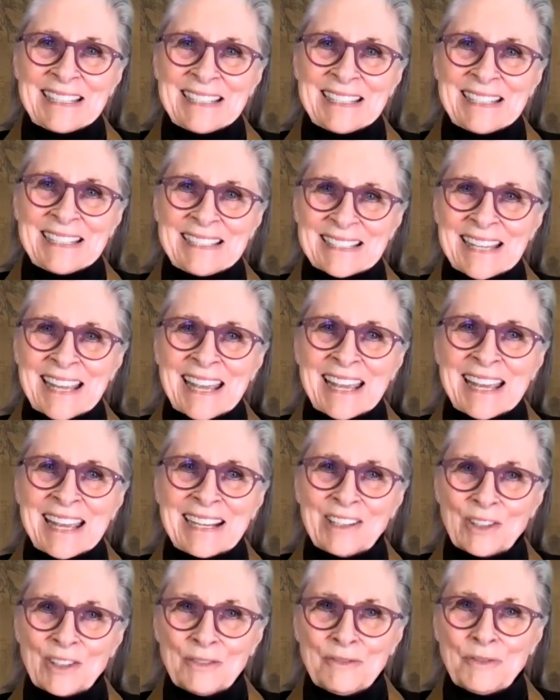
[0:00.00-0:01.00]
is a
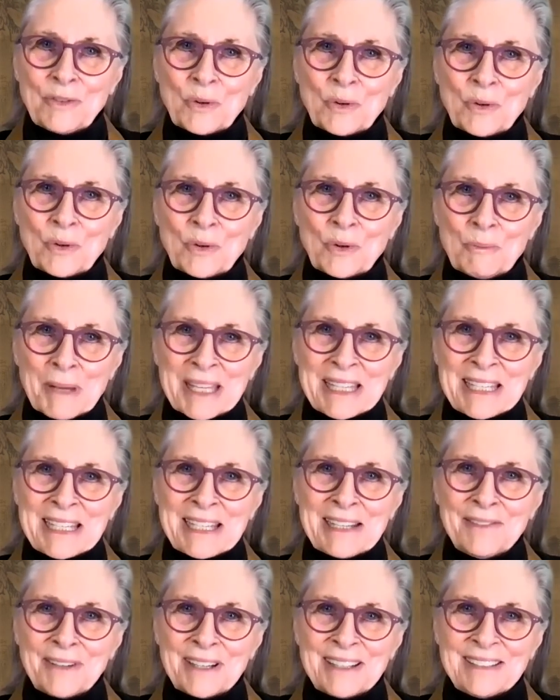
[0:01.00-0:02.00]
tangle for
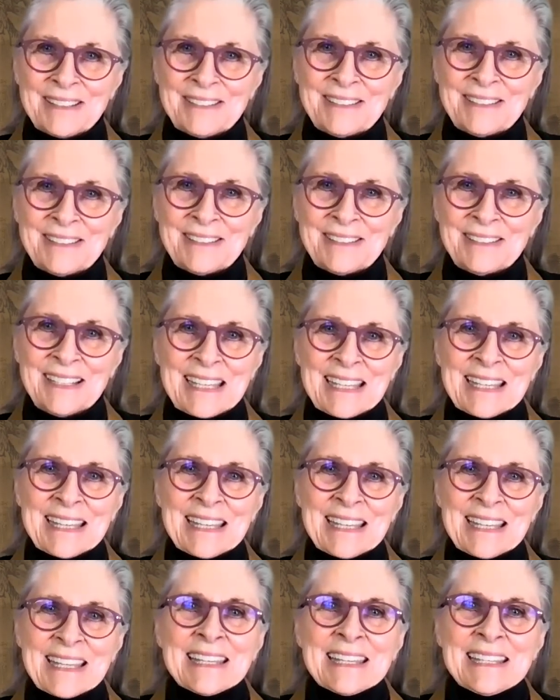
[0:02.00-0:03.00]
many of us
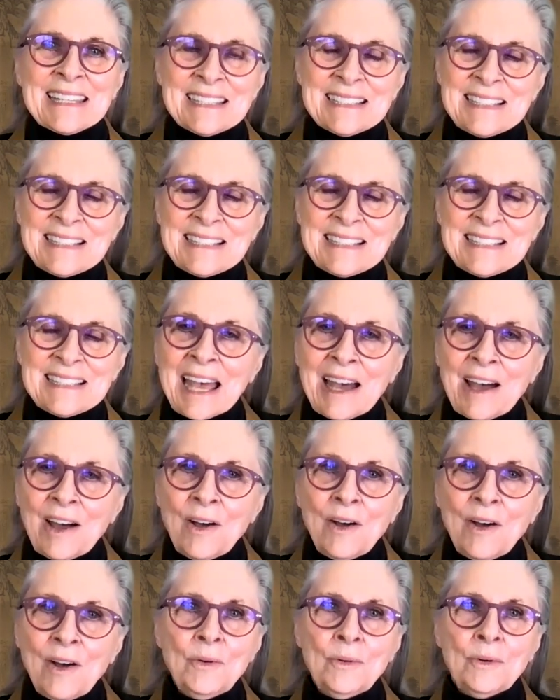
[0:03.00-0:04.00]
is
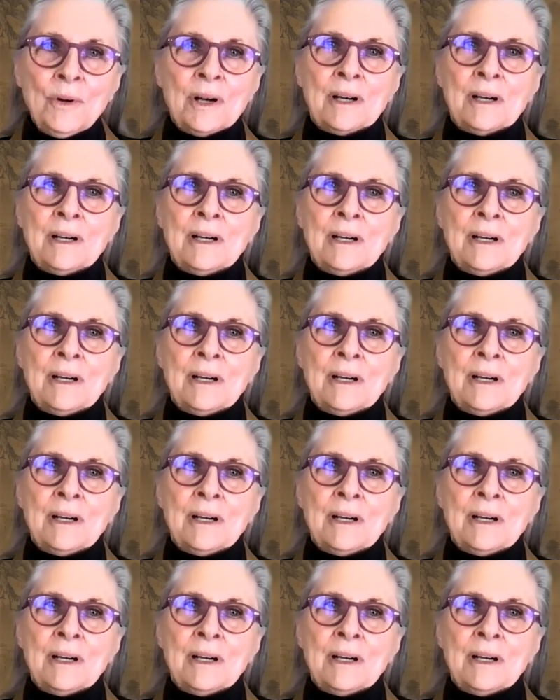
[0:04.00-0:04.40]
how